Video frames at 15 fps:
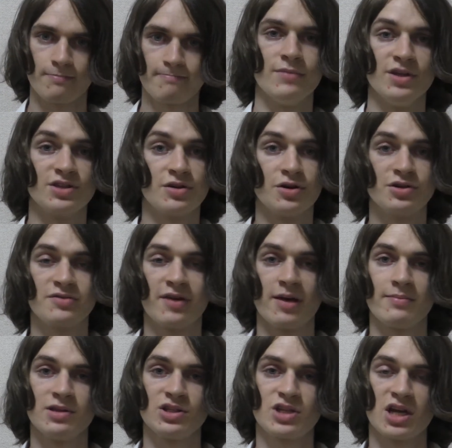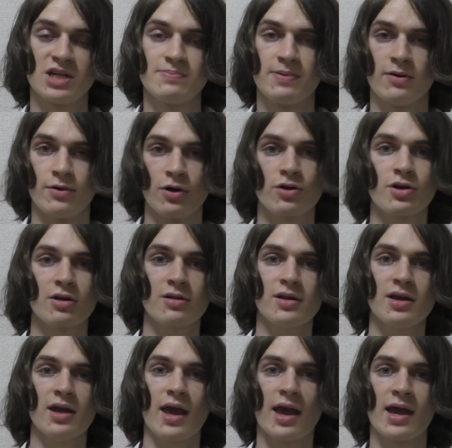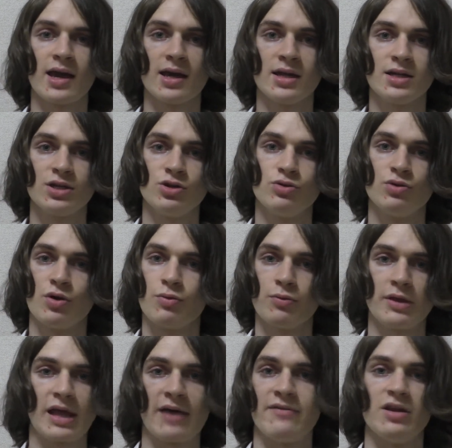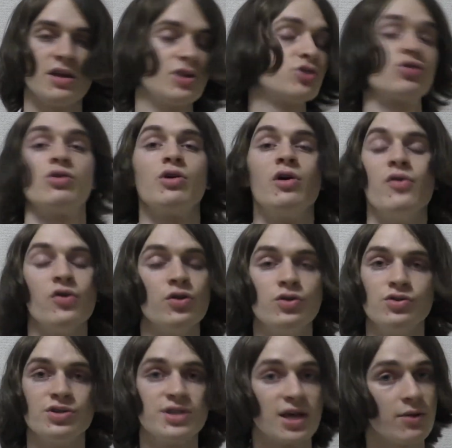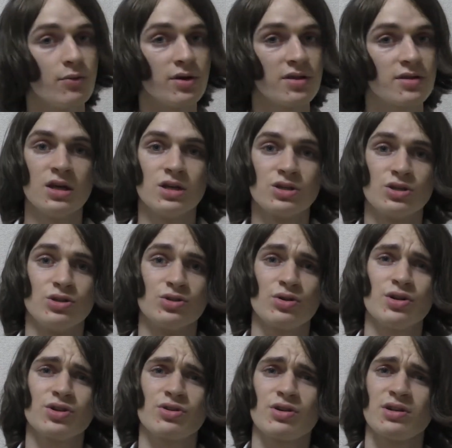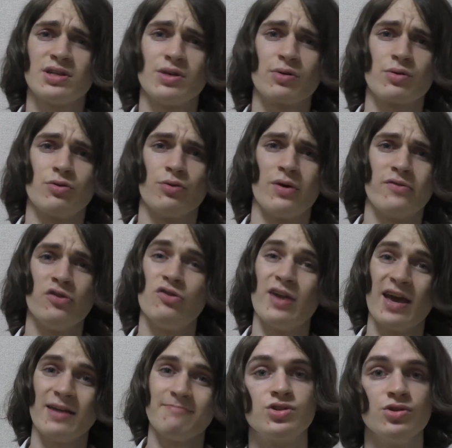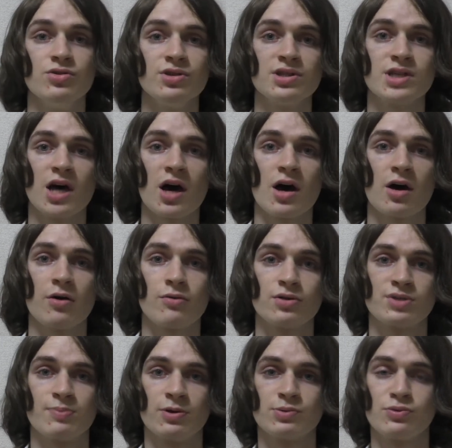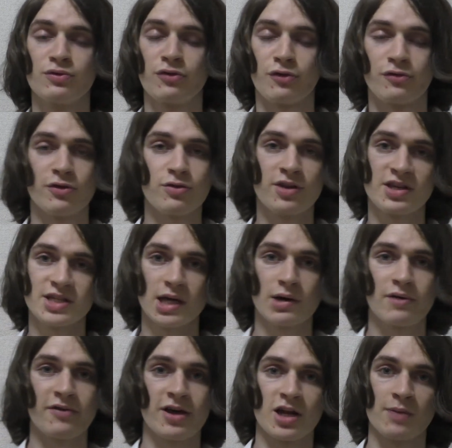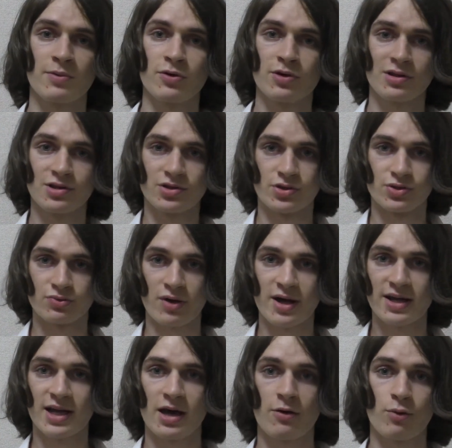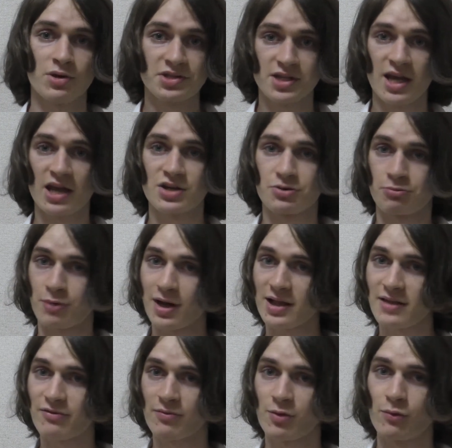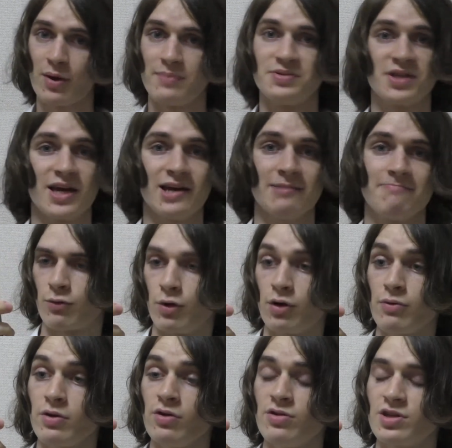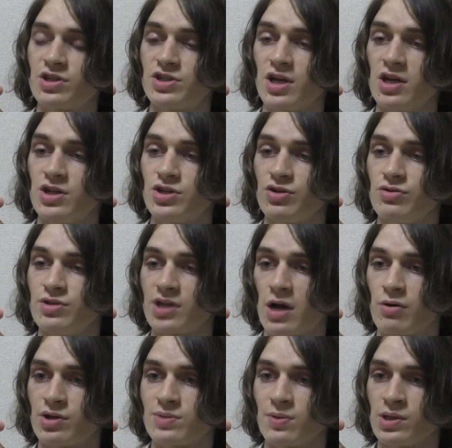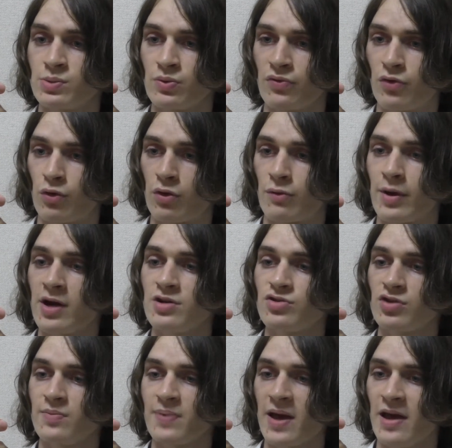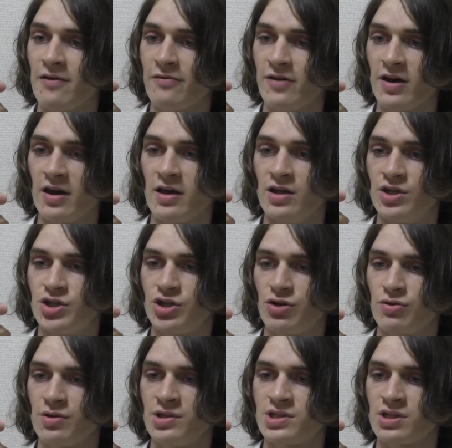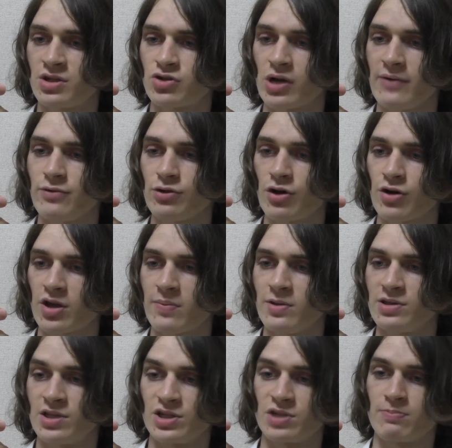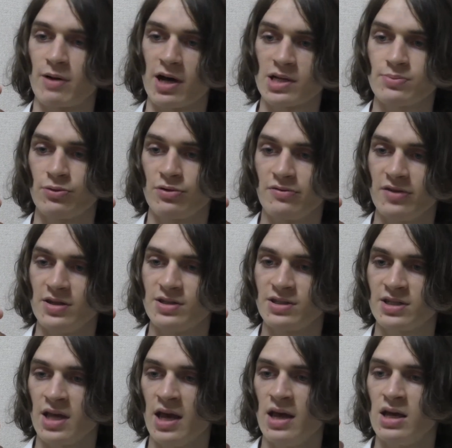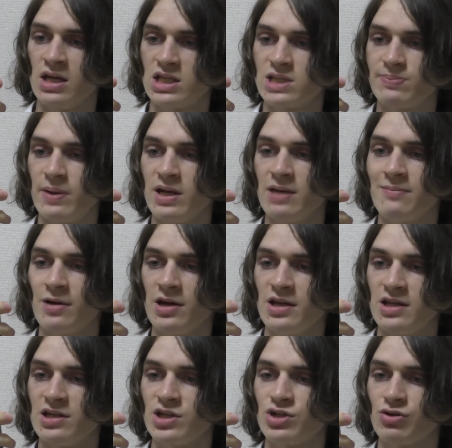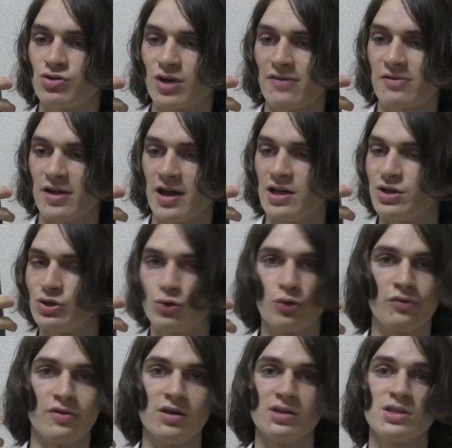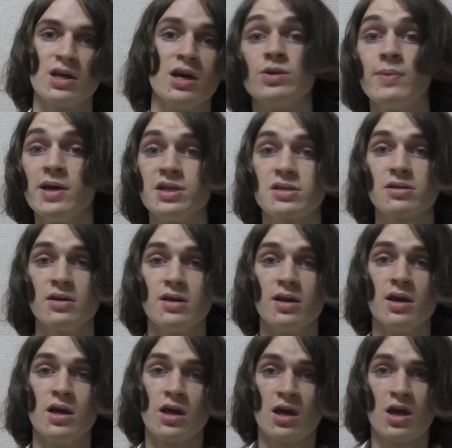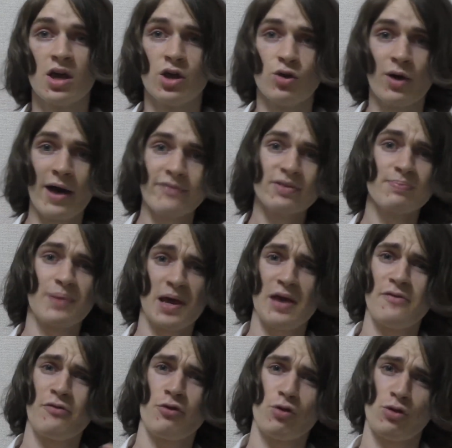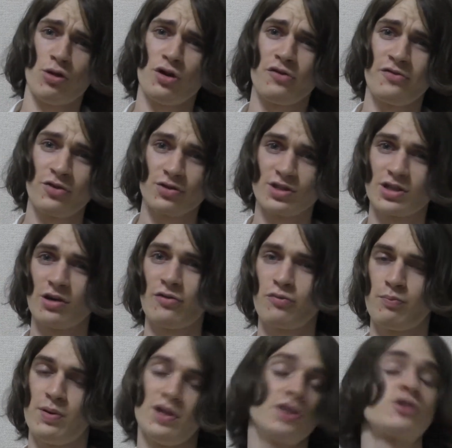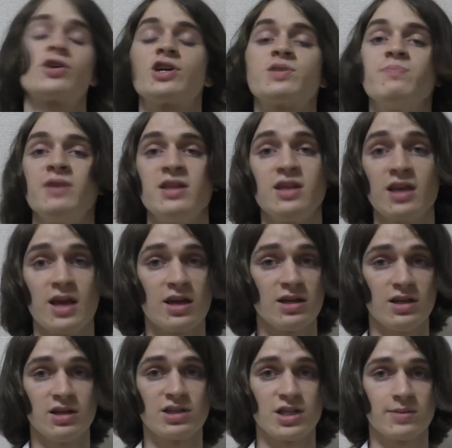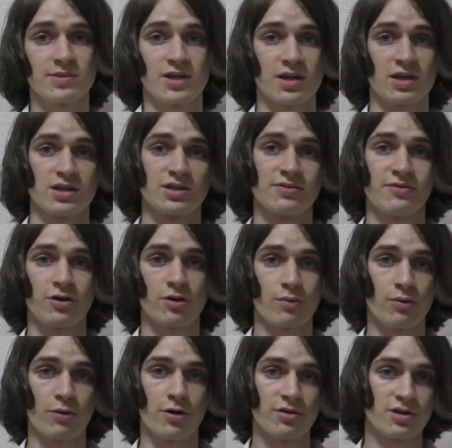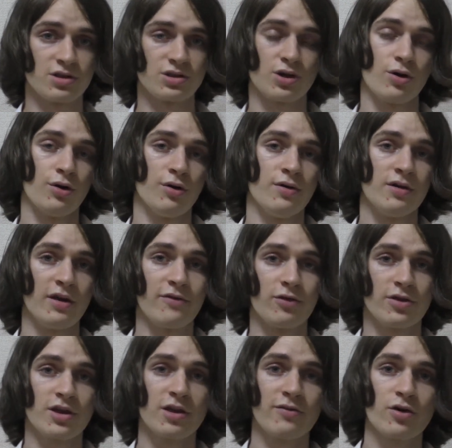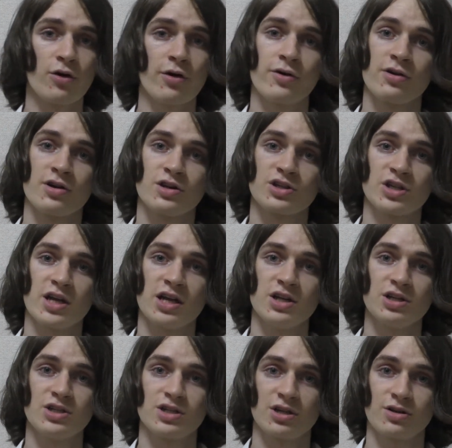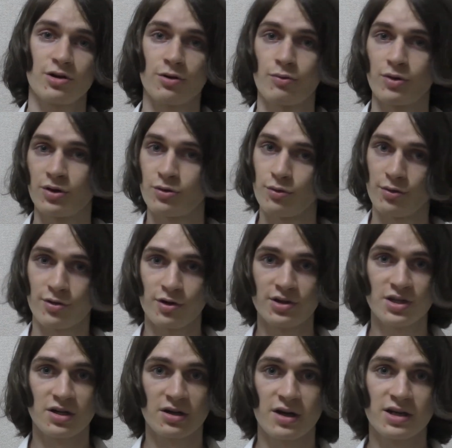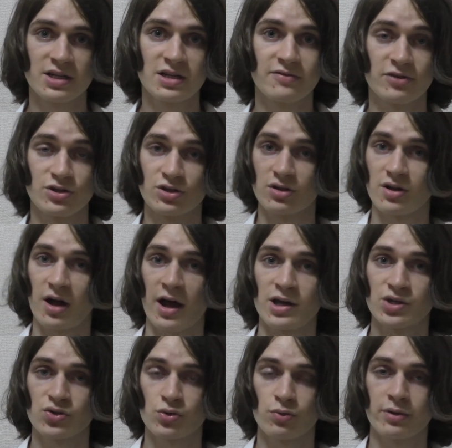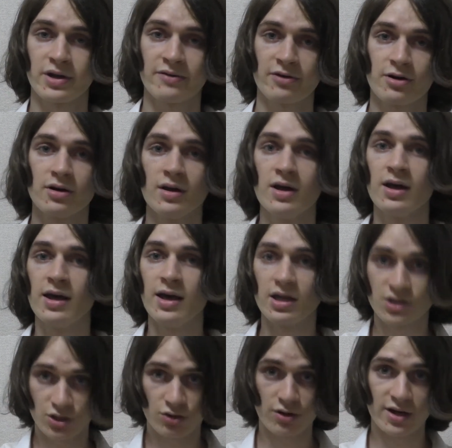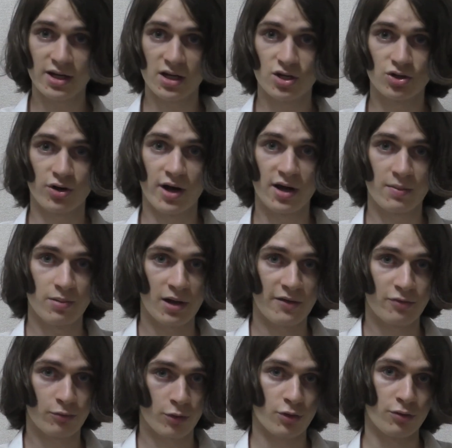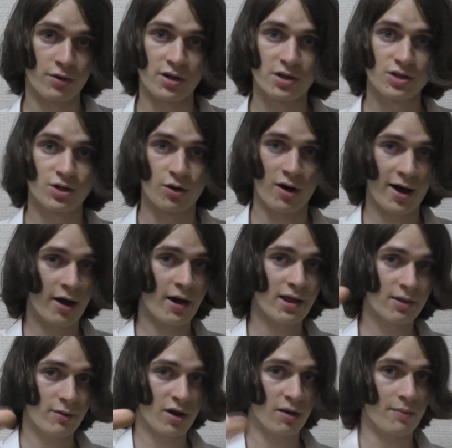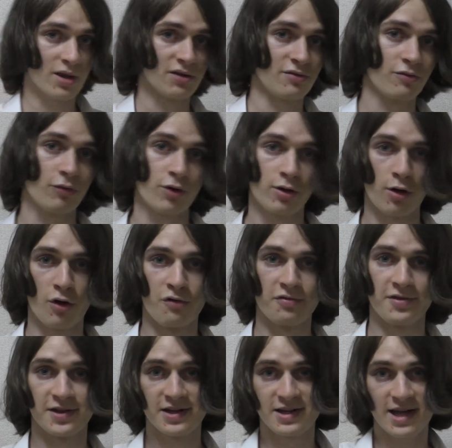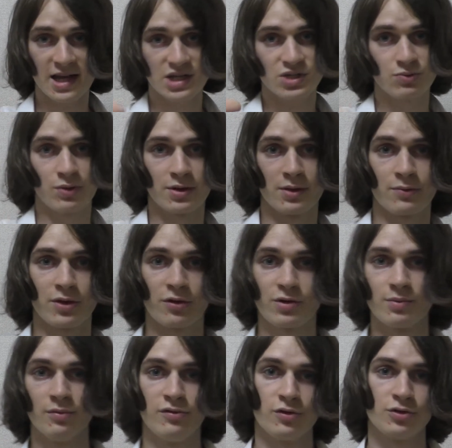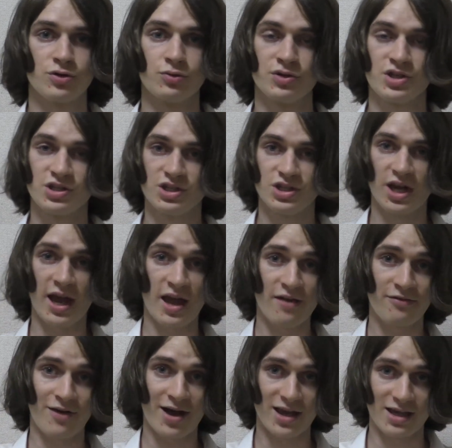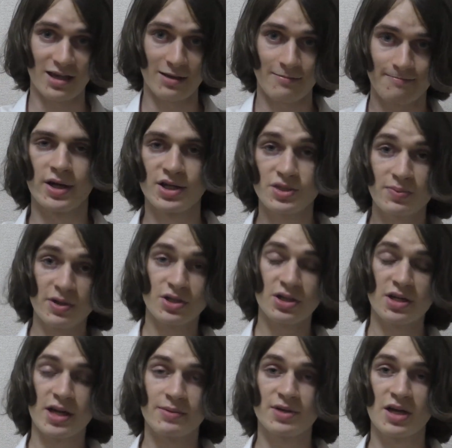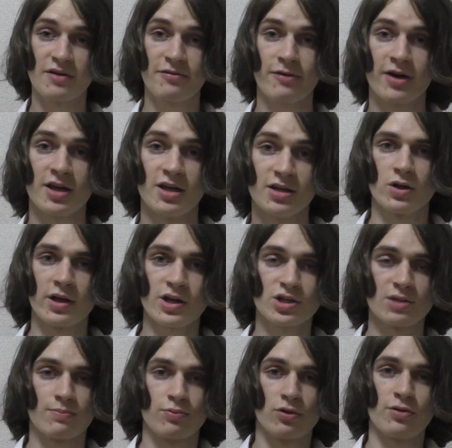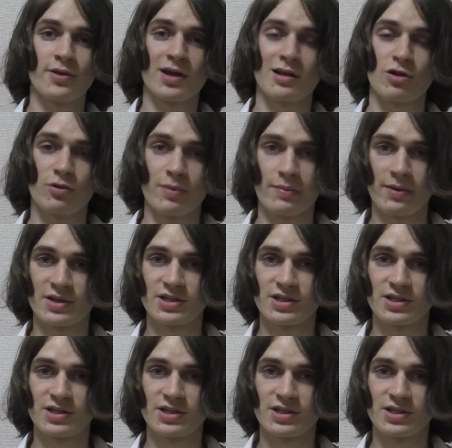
These host families change periodically, and you don't really have any control over who you stay with. So you sort of just got to deal with whoever you get. Students are responsible for a few things, however, and I'm going to list those right now, once again, directly from the website. Rotary Youth Exchange students are responsible for the round-trip airfare, insurance, travel documents such as passport and visas, spending money, additional travel, and tour fees. So basically, you have to pay for a lot of it yourself, but trust me, in the end, it seems like it's very well worth it. So if you're thinking of going on an exchange, you know, when you're 13 or 19, if you're still in high school, whatever, it's a good idea to try and apply for Rotary. So I highly recommend it for you over the next one that we're going to move on to, which is JFIE. I just mentioned the name JFIE, so I'll actually broaden that a little bit by